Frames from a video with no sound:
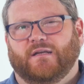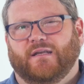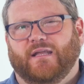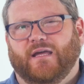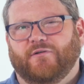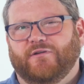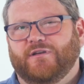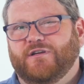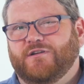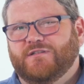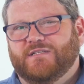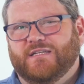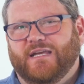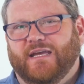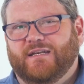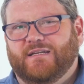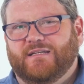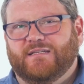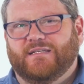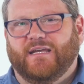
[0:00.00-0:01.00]
Now, in your
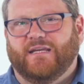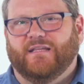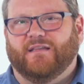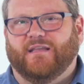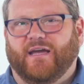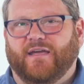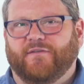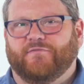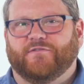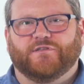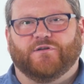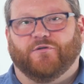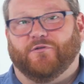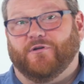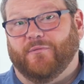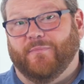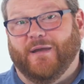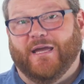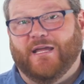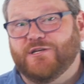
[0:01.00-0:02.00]
day-to-day -day life as an
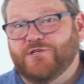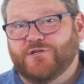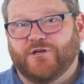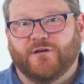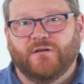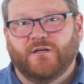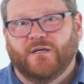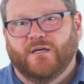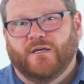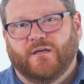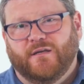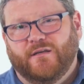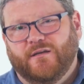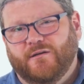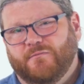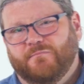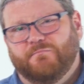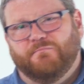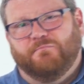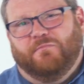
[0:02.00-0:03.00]
order manager,
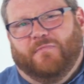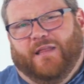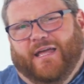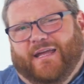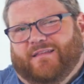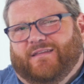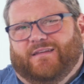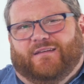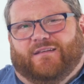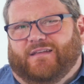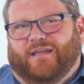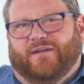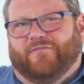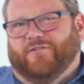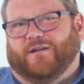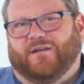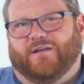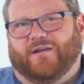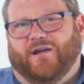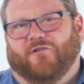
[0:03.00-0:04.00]
you're likely
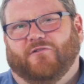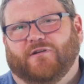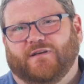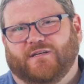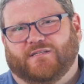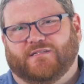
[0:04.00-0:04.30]
never gonna go into